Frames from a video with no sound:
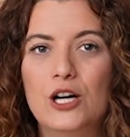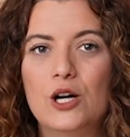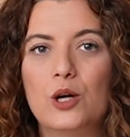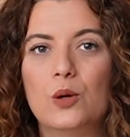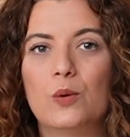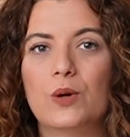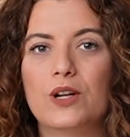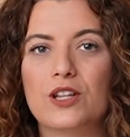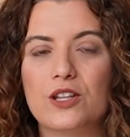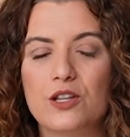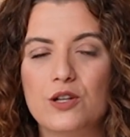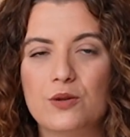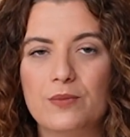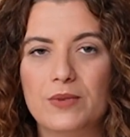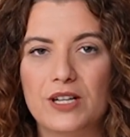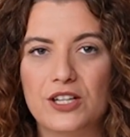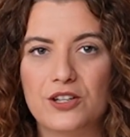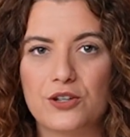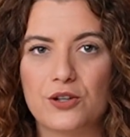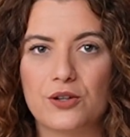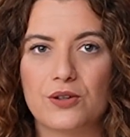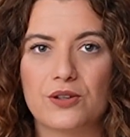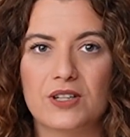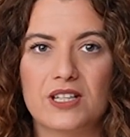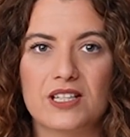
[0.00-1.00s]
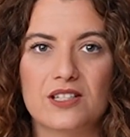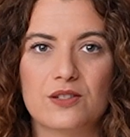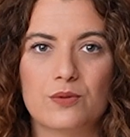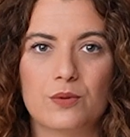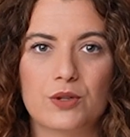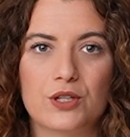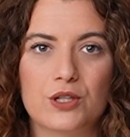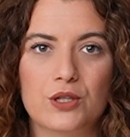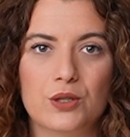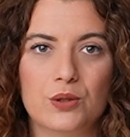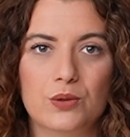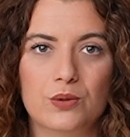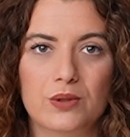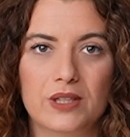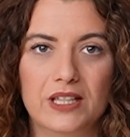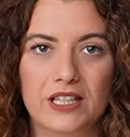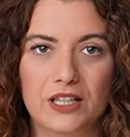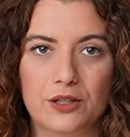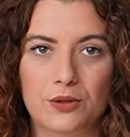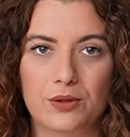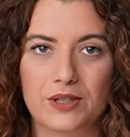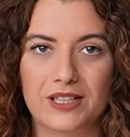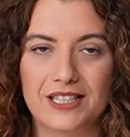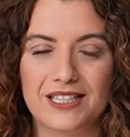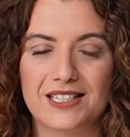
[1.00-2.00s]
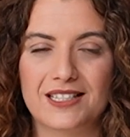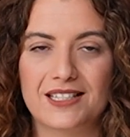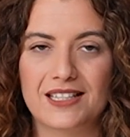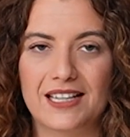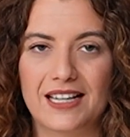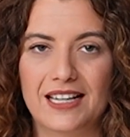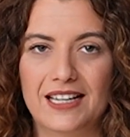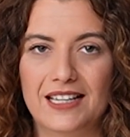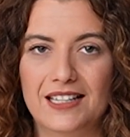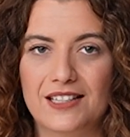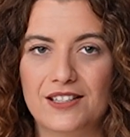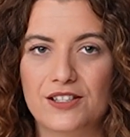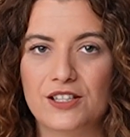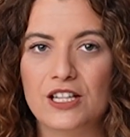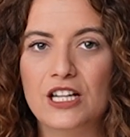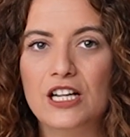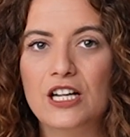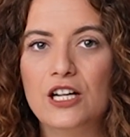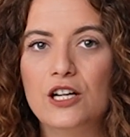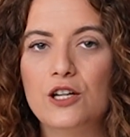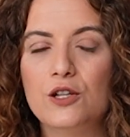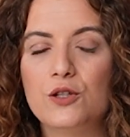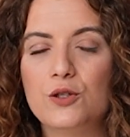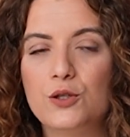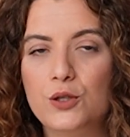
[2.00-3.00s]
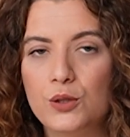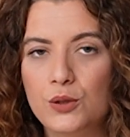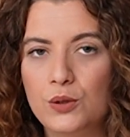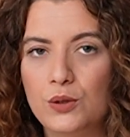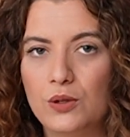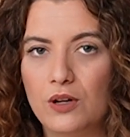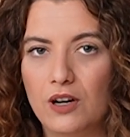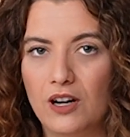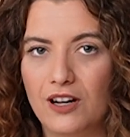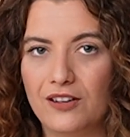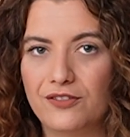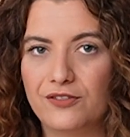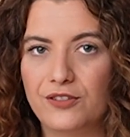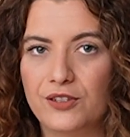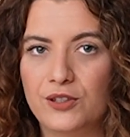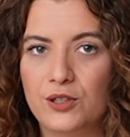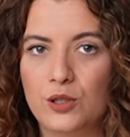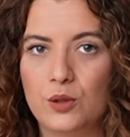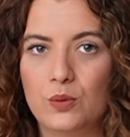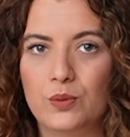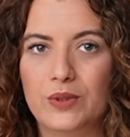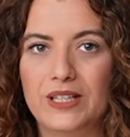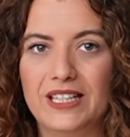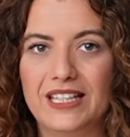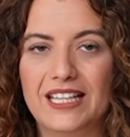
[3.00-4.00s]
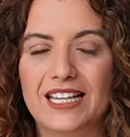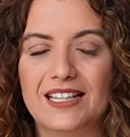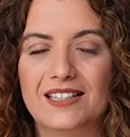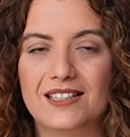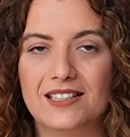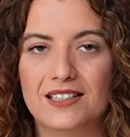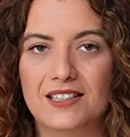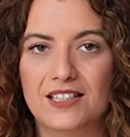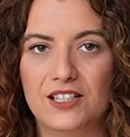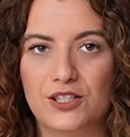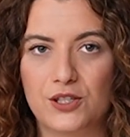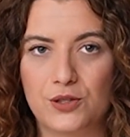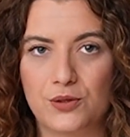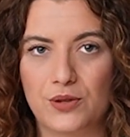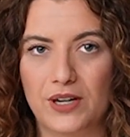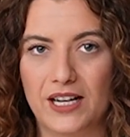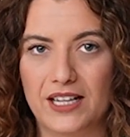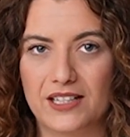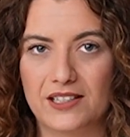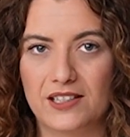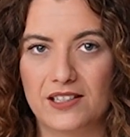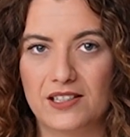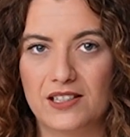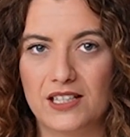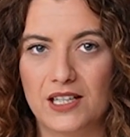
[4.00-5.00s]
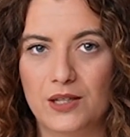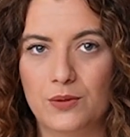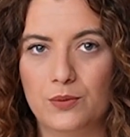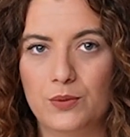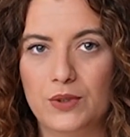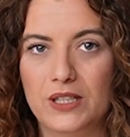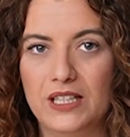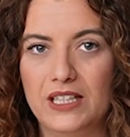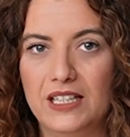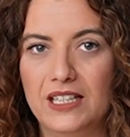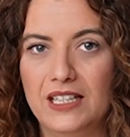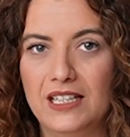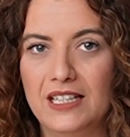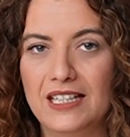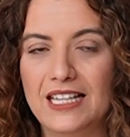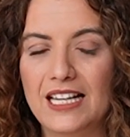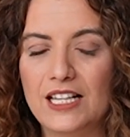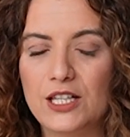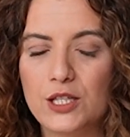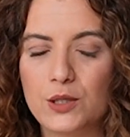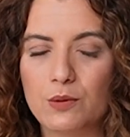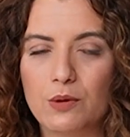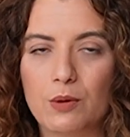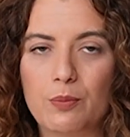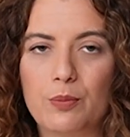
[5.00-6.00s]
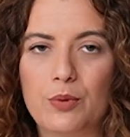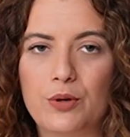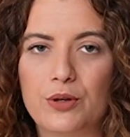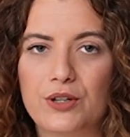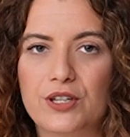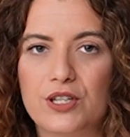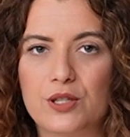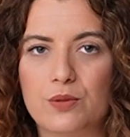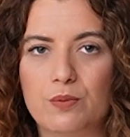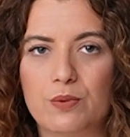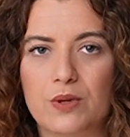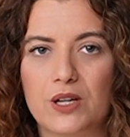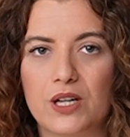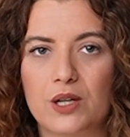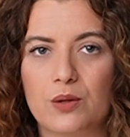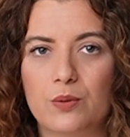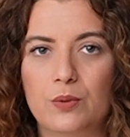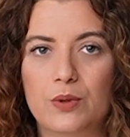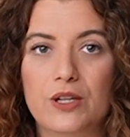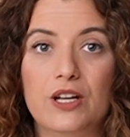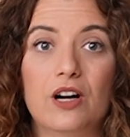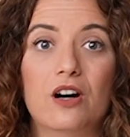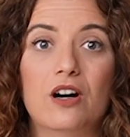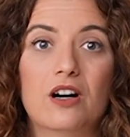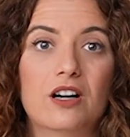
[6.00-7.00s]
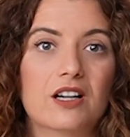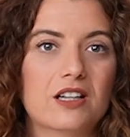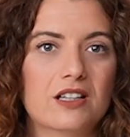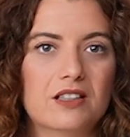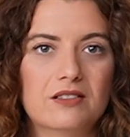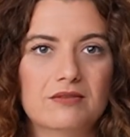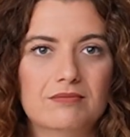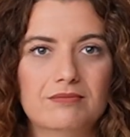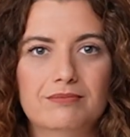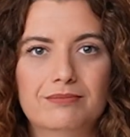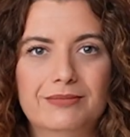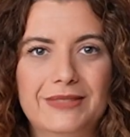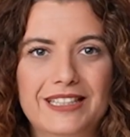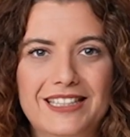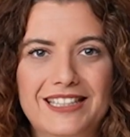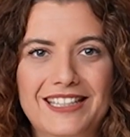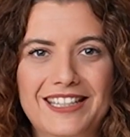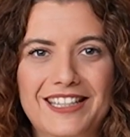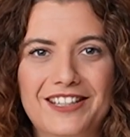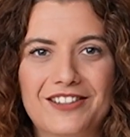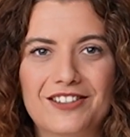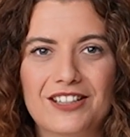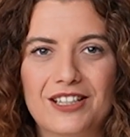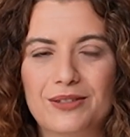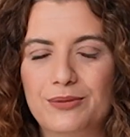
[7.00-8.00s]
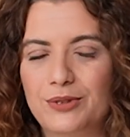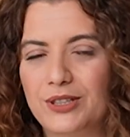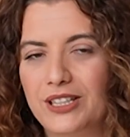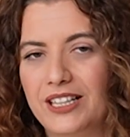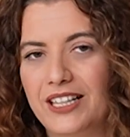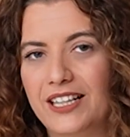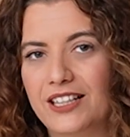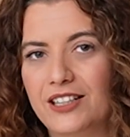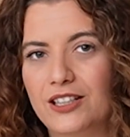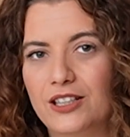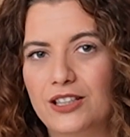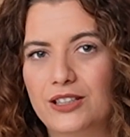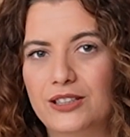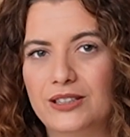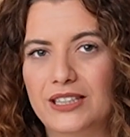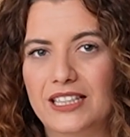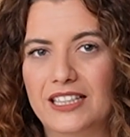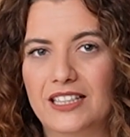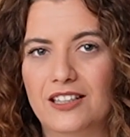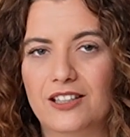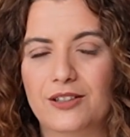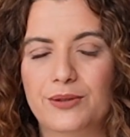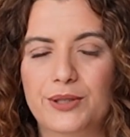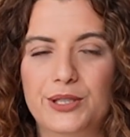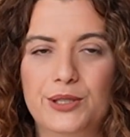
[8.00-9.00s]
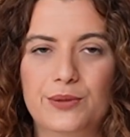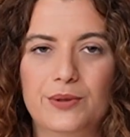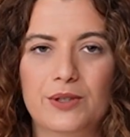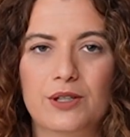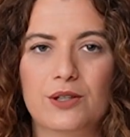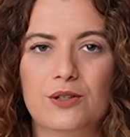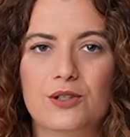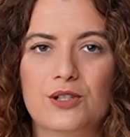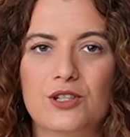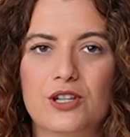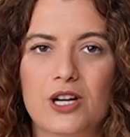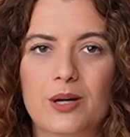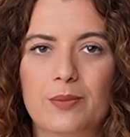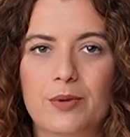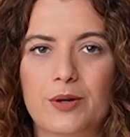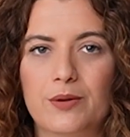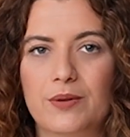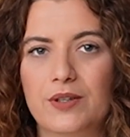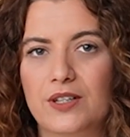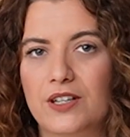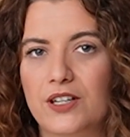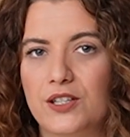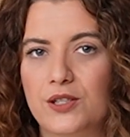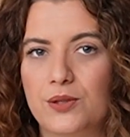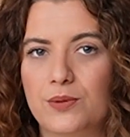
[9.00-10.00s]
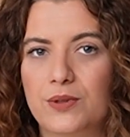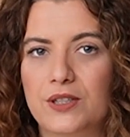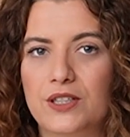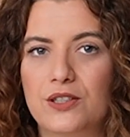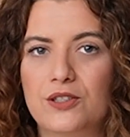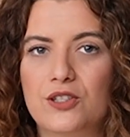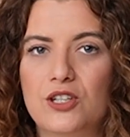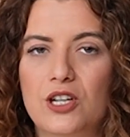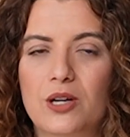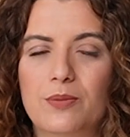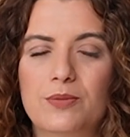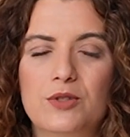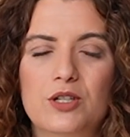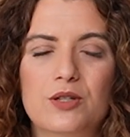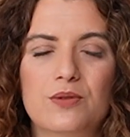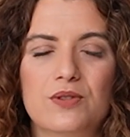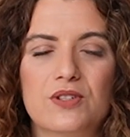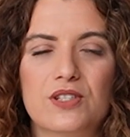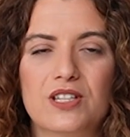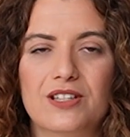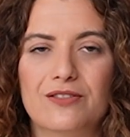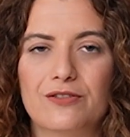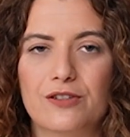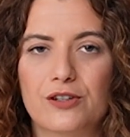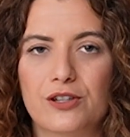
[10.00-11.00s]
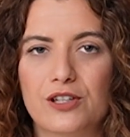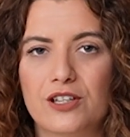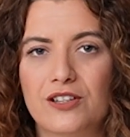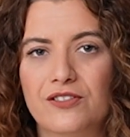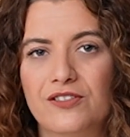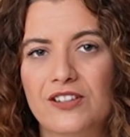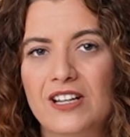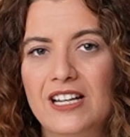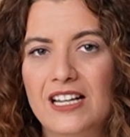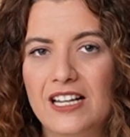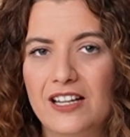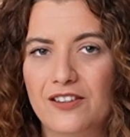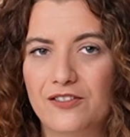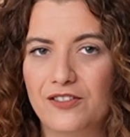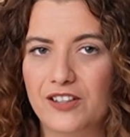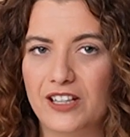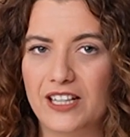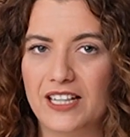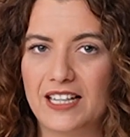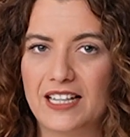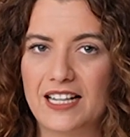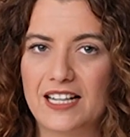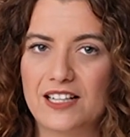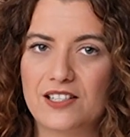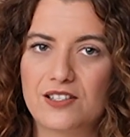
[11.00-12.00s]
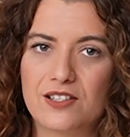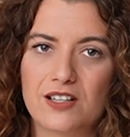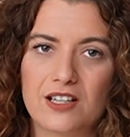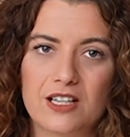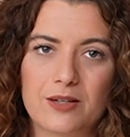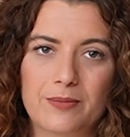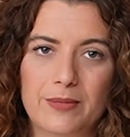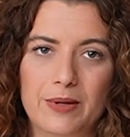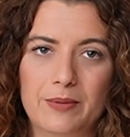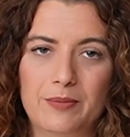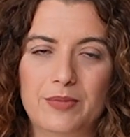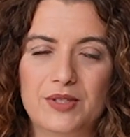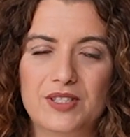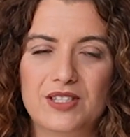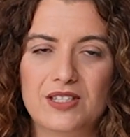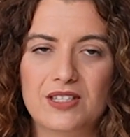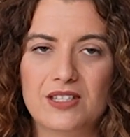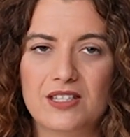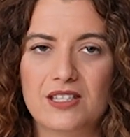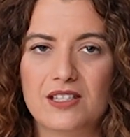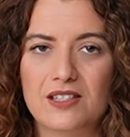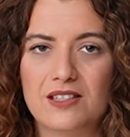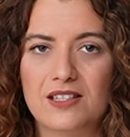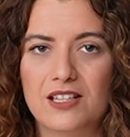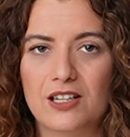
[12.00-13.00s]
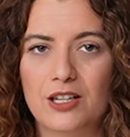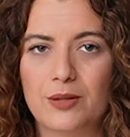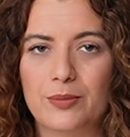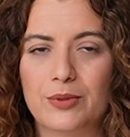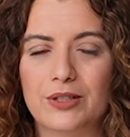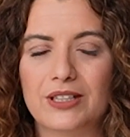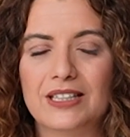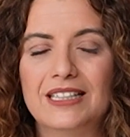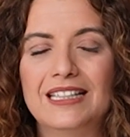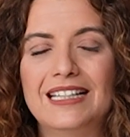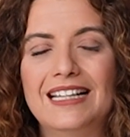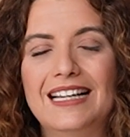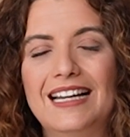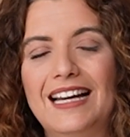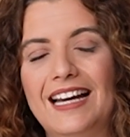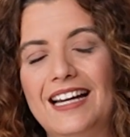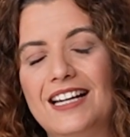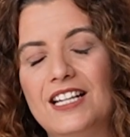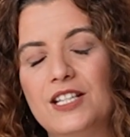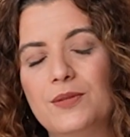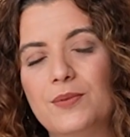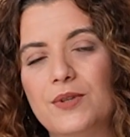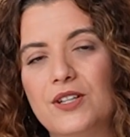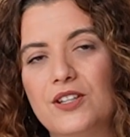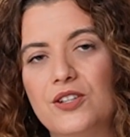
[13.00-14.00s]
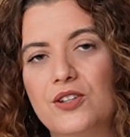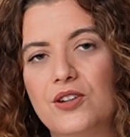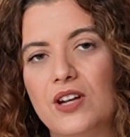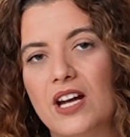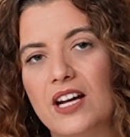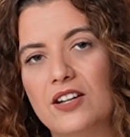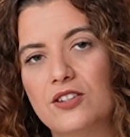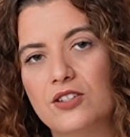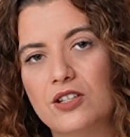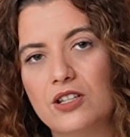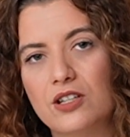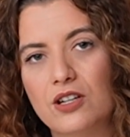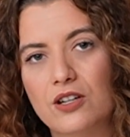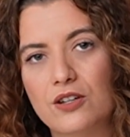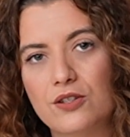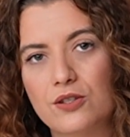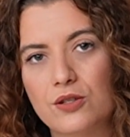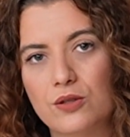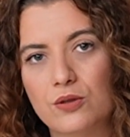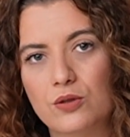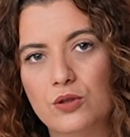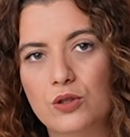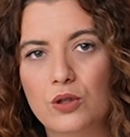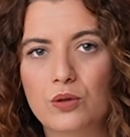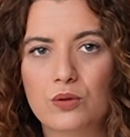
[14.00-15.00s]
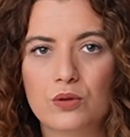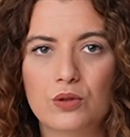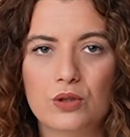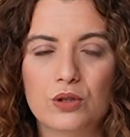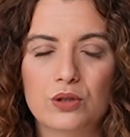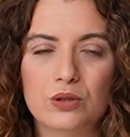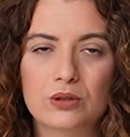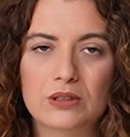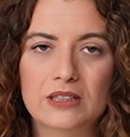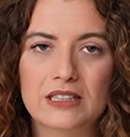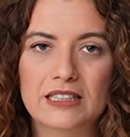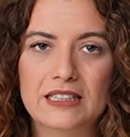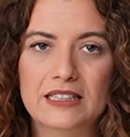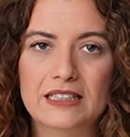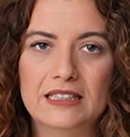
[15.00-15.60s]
What you measure is what you increase. And too often we get distracted and we get to a point where we are mid-year and we're like, oh, are we doing a good job? Are we not doing a good job? No, it's never enough. I feel like I suck. My business is terrible. And it's because you actually also don't know